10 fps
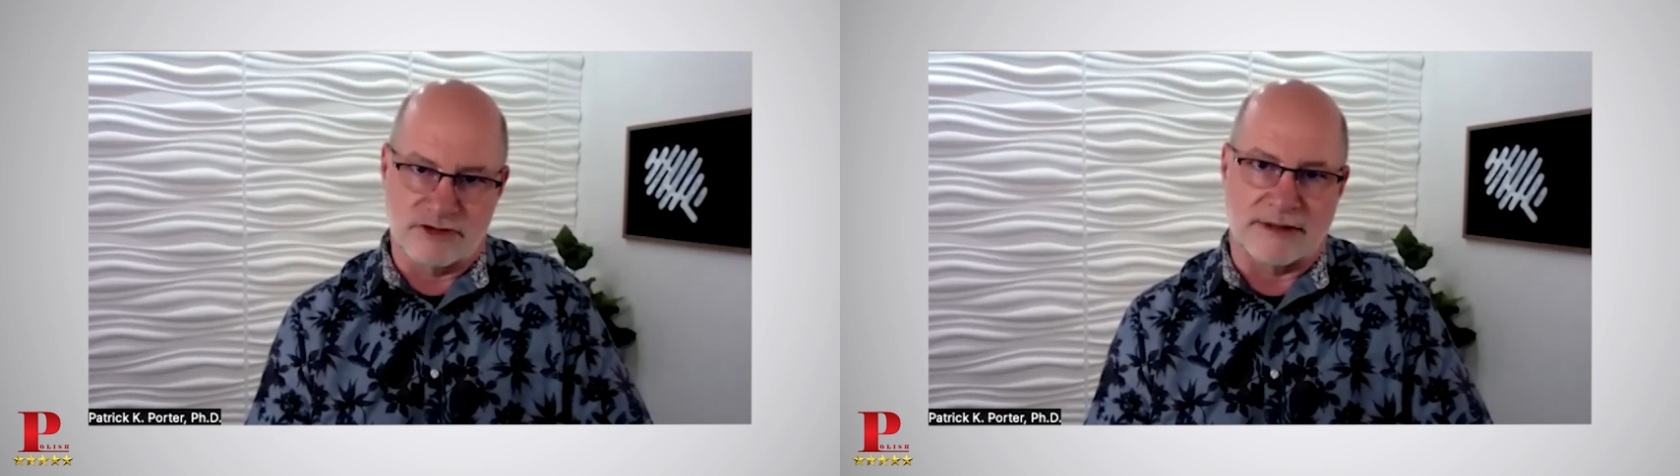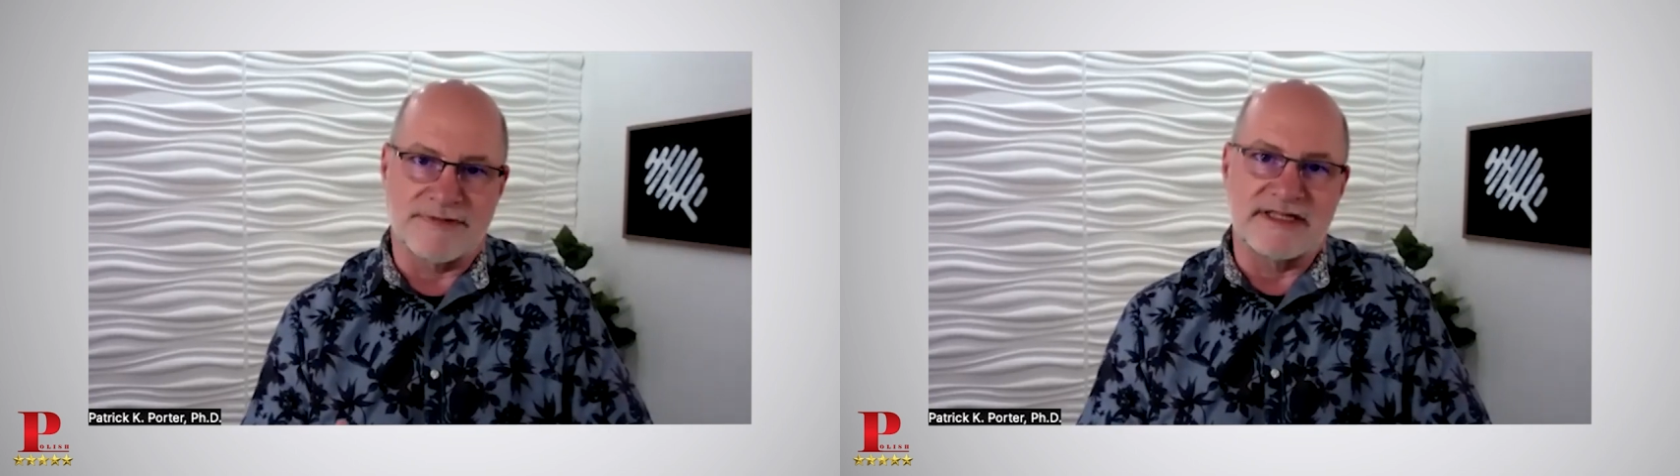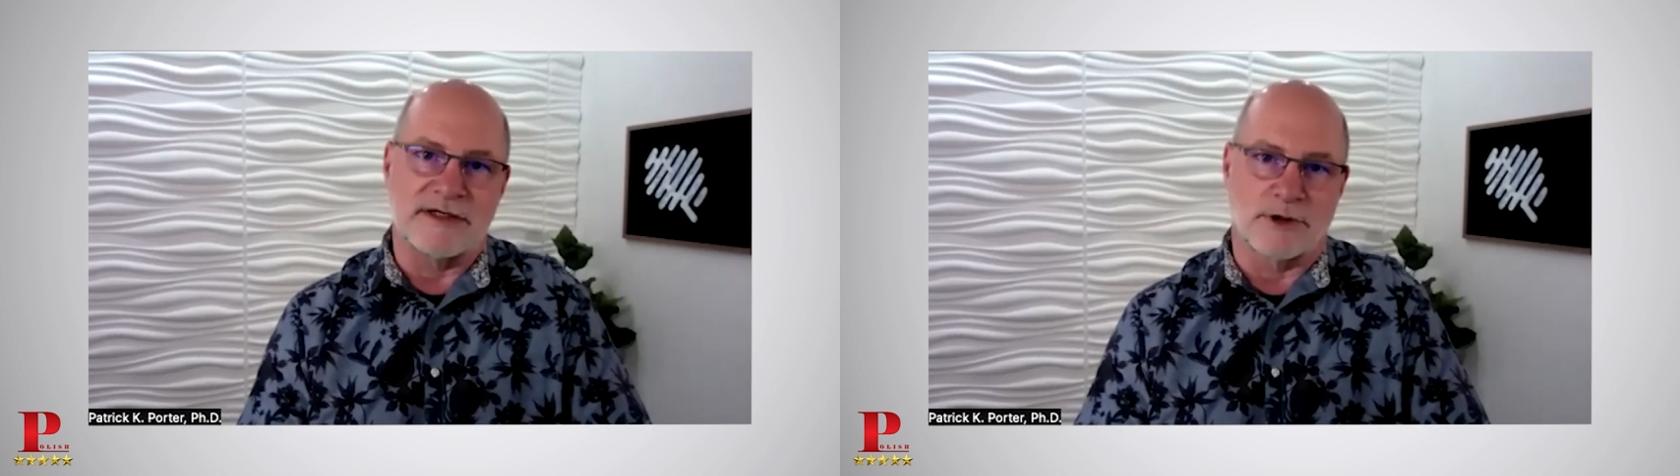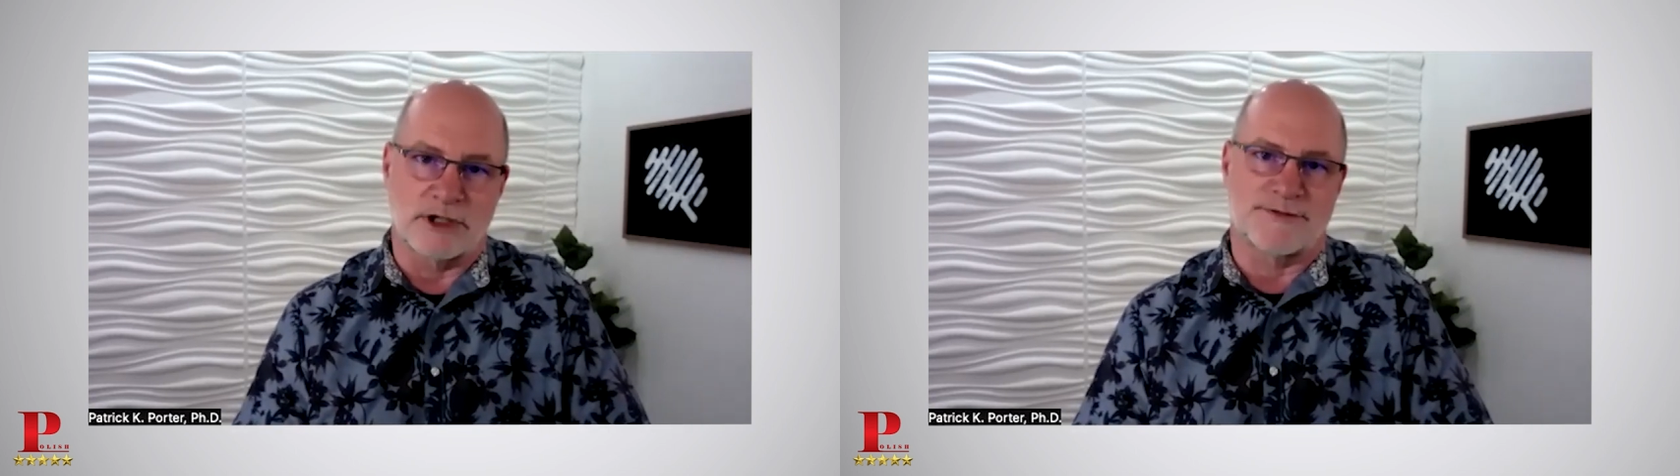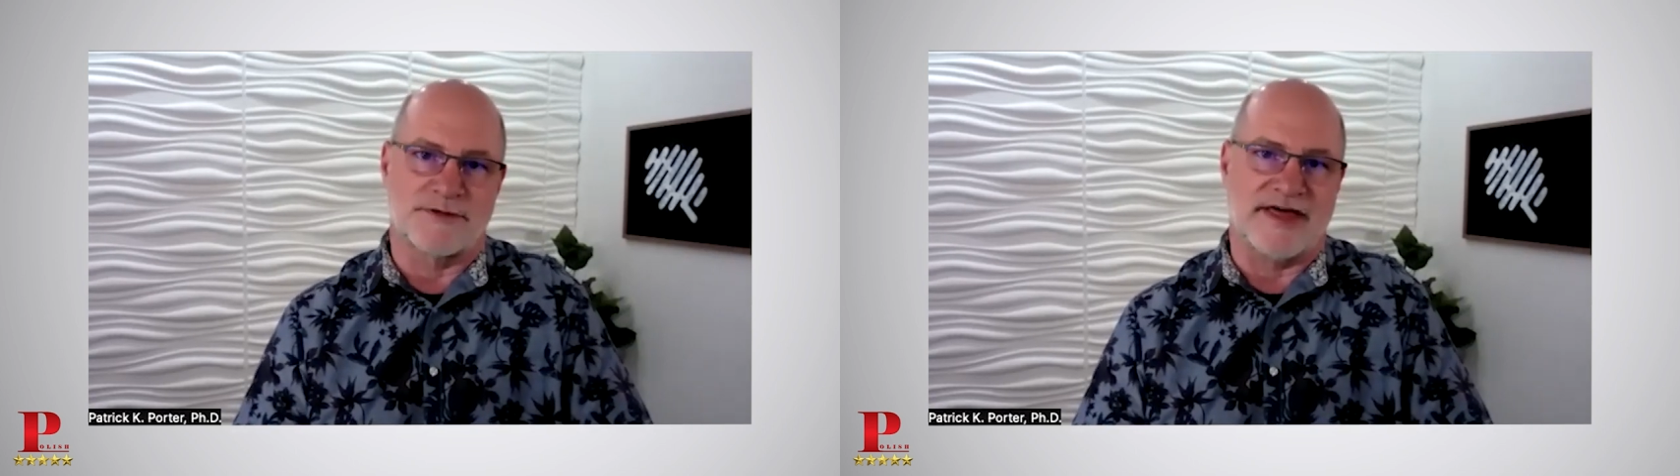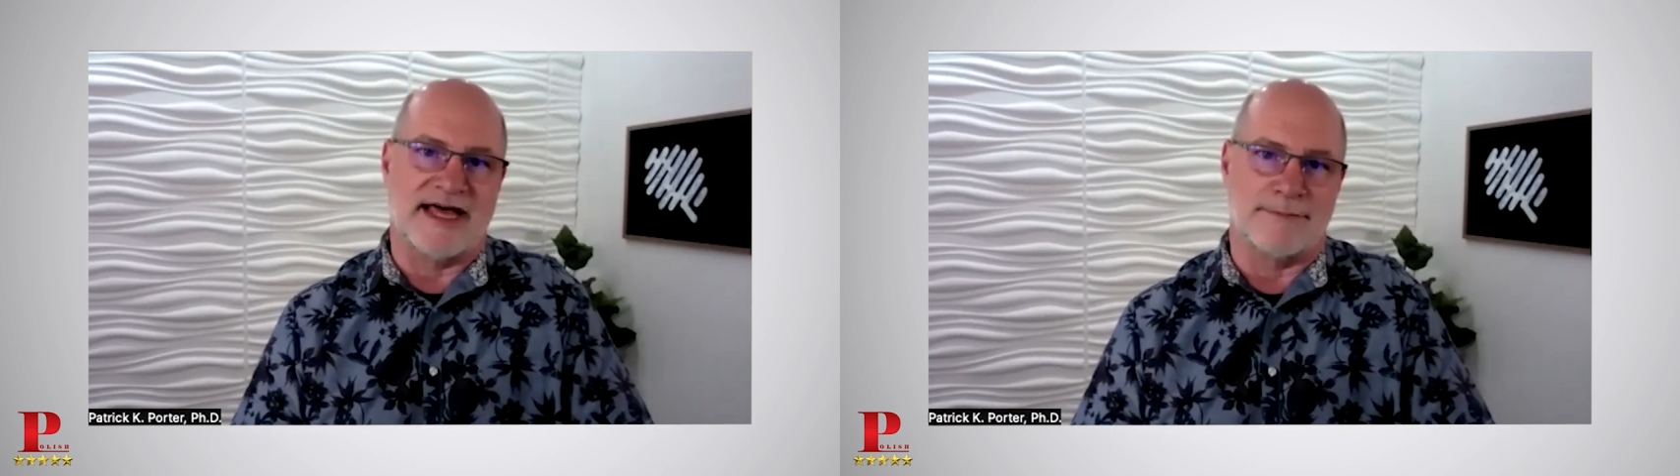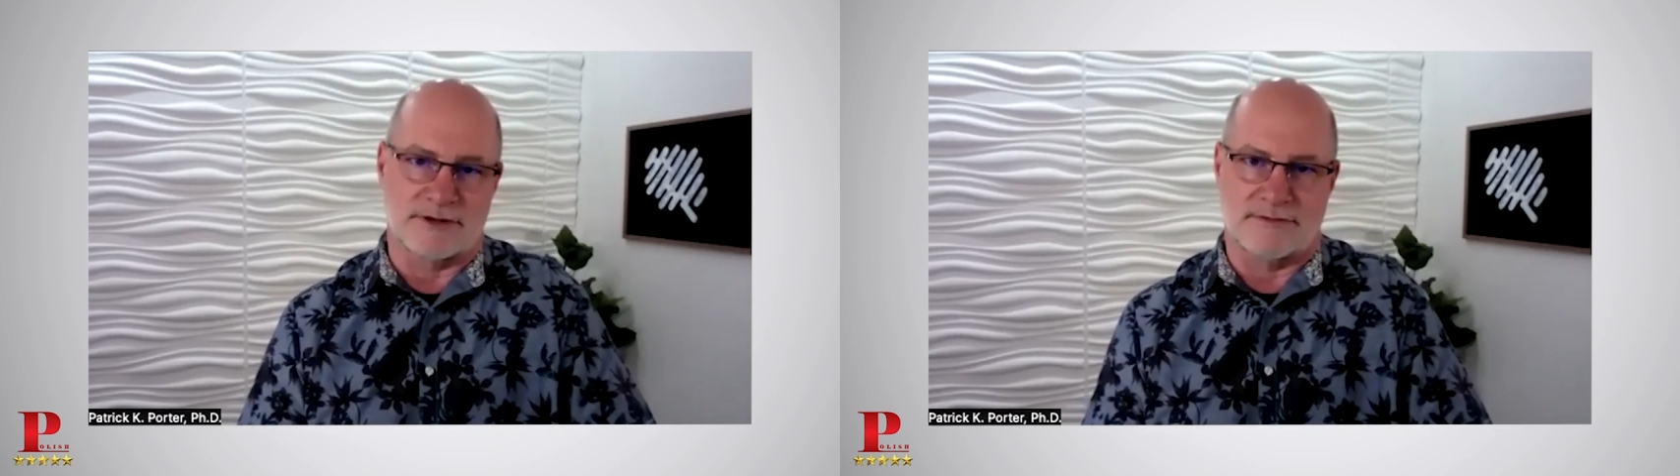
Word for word: something that works for them